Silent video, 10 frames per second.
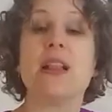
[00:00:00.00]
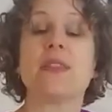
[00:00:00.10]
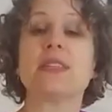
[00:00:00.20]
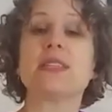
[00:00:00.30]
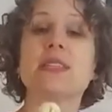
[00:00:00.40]

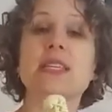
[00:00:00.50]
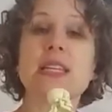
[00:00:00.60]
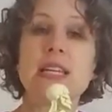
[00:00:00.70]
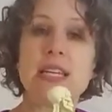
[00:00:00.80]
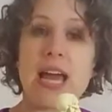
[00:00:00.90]
This is the
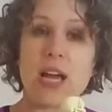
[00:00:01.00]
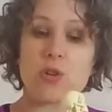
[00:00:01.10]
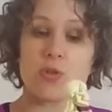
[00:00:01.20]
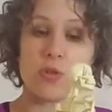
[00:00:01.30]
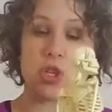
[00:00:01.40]

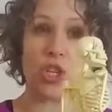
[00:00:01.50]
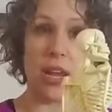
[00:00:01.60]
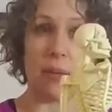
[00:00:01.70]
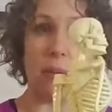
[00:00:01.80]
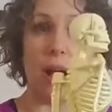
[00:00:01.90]
natural
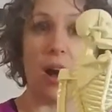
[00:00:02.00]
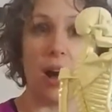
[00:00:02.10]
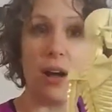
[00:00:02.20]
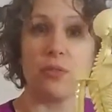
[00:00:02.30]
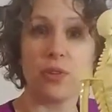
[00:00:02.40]
shape
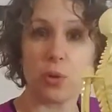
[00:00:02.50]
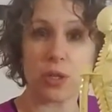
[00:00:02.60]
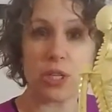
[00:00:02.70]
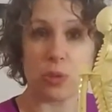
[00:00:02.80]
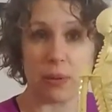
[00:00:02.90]
of your
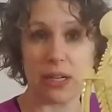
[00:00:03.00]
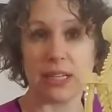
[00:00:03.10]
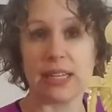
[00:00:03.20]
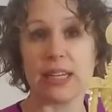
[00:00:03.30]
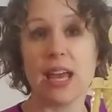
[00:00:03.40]

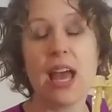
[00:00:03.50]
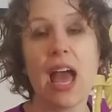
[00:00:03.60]
spine,